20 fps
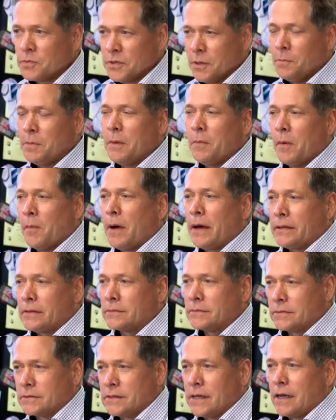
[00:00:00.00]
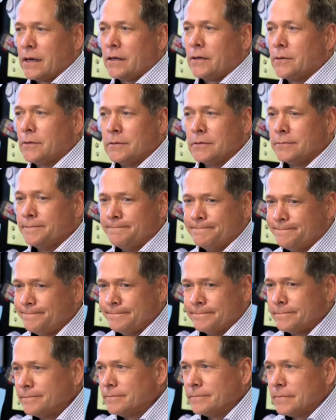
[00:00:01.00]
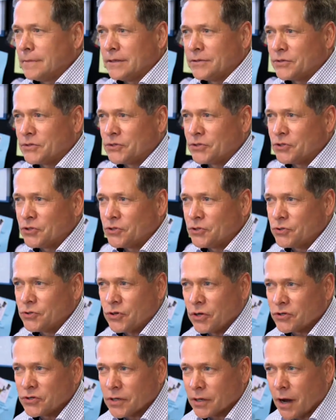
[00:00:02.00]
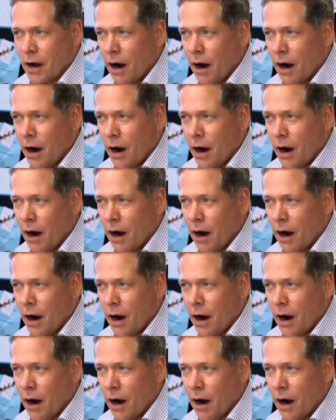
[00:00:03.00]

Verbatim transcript: Some people might say to you, it's just a